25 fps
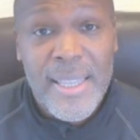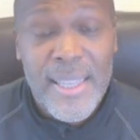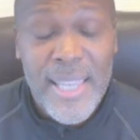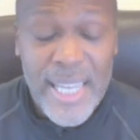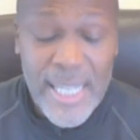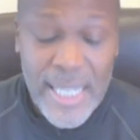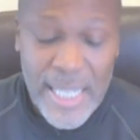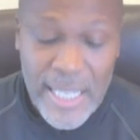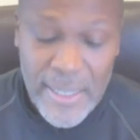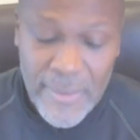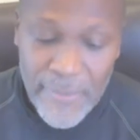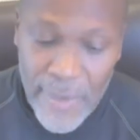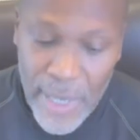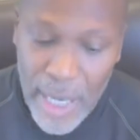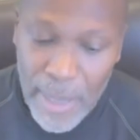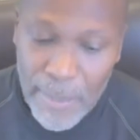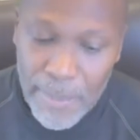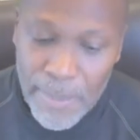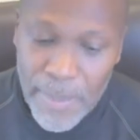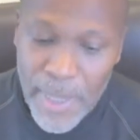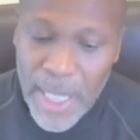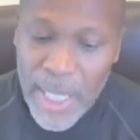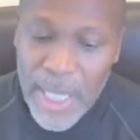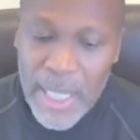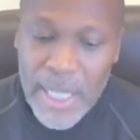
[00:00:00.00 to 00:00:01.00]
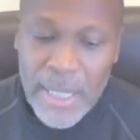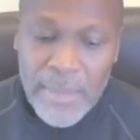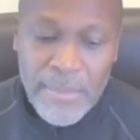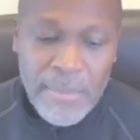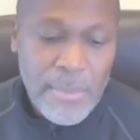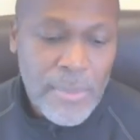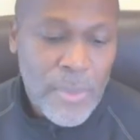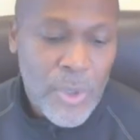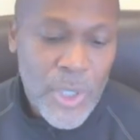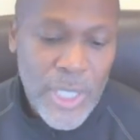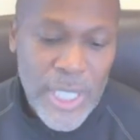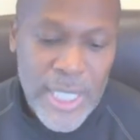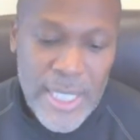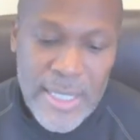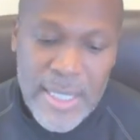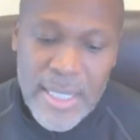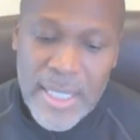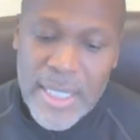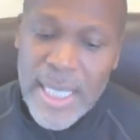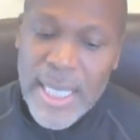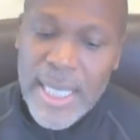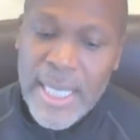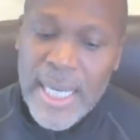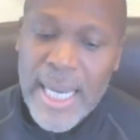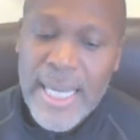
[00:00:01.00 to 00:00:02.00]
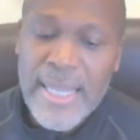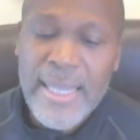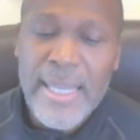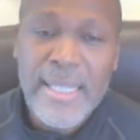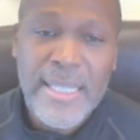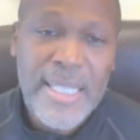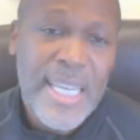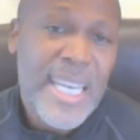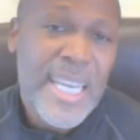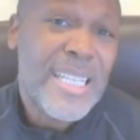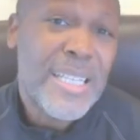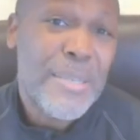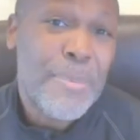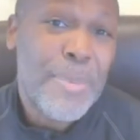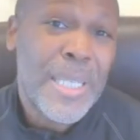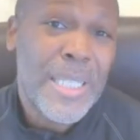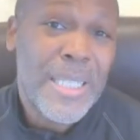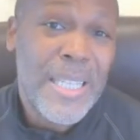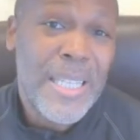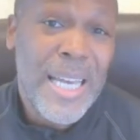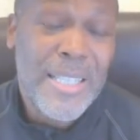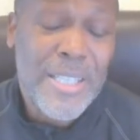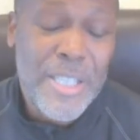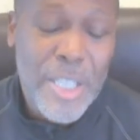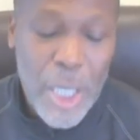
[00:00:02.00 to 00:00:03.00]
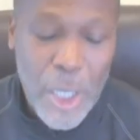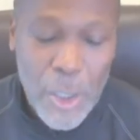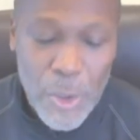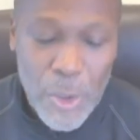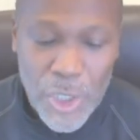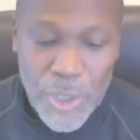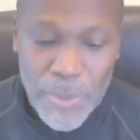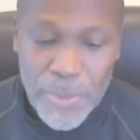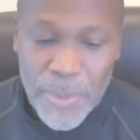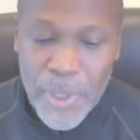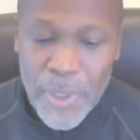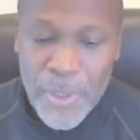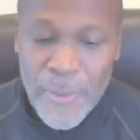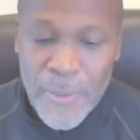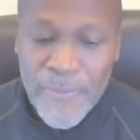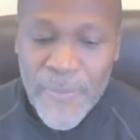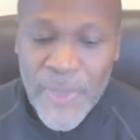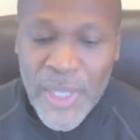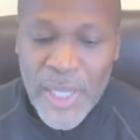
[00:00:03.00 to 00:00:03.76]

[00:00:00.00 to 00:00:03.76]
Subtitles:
they give up more easily, and they tend to be less coachable.